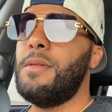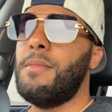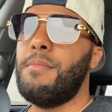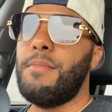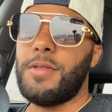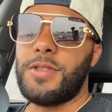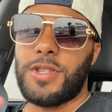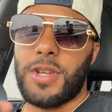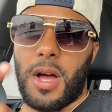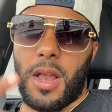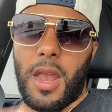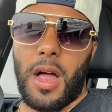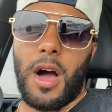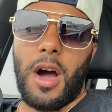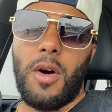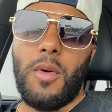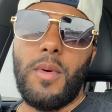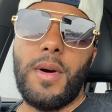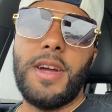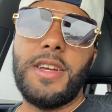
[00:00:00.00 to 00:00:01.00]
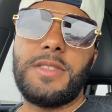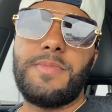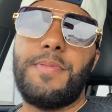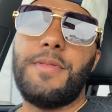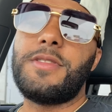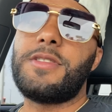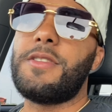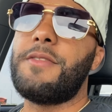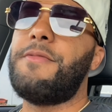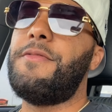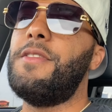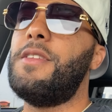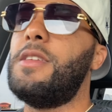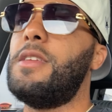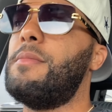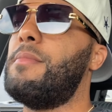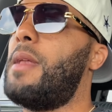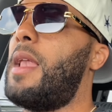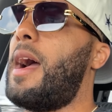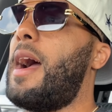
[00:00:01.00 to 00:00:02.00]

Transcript: But y'all always put your foot in your mouth.